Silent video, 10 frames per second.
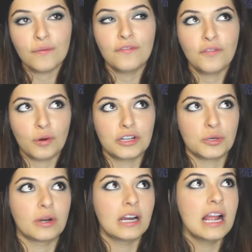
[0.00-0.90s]
for
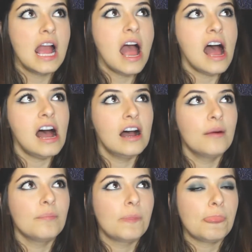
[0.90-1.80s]
sure.
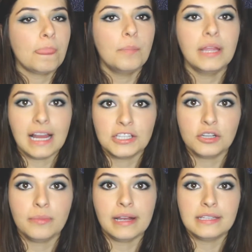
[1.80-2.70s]
But yeah,
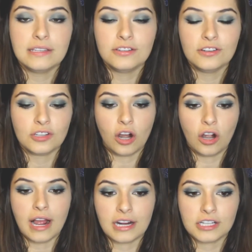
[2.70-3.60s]
so my sisters
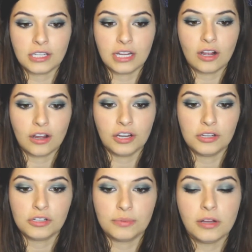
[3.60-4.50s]
are actually on
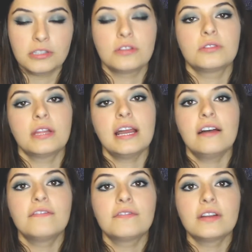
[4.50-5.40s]
YouTube also. So they
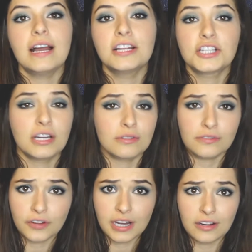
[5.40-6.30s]
have had
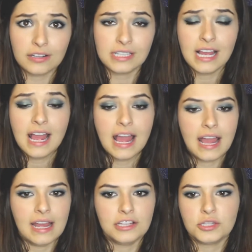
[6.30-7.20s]
channels for years,
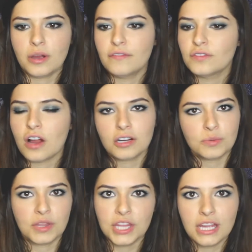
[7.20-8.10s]
and so I've
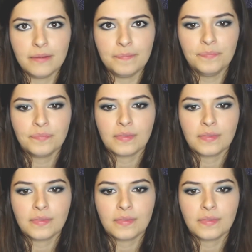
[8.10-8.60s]
vlogged with them